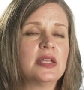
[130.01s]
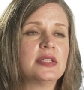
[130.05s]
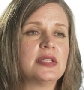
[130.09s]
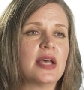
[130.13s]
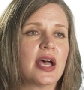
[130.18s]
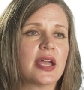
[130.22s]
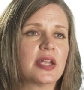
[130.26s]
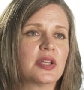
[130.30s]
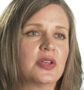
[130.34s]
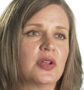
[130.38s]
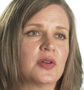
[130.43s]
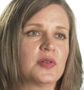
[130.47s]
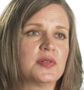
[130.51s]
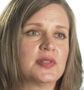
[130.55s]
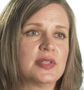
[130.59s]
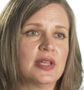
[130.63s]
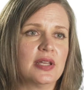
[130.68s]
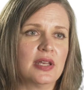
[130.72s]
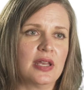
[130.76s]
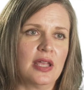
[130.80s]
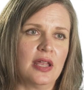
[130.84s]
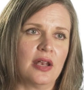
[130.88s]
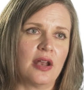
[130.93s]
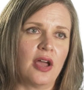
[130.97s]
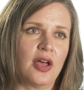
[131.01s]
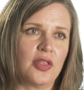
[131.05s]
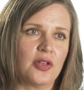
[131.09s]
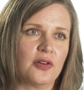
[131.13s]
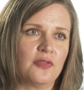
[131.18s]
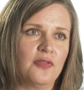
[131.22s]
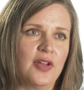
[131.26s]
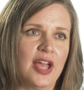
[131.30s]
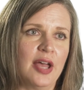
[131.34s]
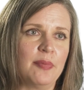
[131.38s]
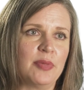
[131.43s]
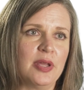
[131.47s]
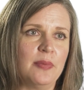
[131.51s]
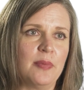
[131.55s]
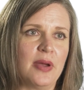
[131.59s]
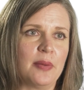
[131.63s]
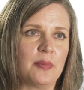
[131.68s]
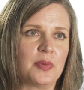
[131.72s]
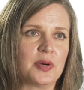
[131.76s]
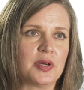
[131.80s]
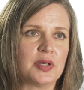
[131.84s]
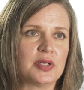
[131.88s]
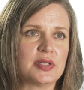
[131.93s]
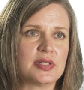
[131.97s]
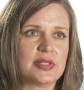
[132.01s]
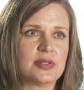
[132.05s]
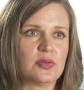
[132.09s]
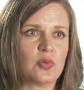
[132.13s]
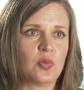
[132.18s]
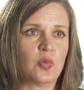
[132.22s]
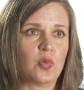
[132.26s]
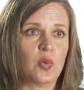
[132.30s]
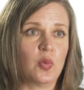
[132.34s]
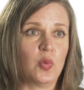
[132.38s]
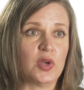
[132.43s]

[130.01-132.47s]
diagnose it in other family members,